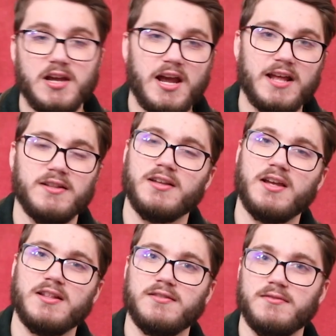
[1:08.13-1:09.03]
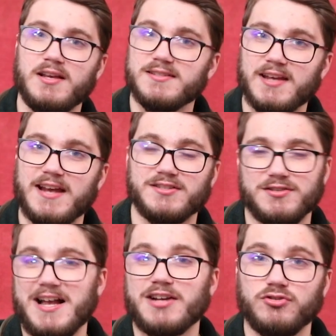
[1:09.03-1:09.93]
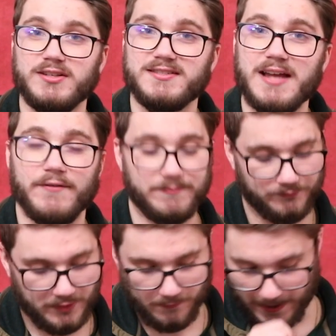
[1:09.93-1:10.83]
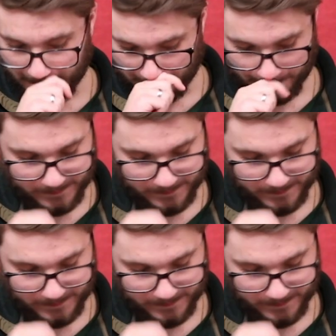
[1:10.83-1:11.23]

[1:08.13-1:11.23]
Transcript: and in this case there's actually 7, right?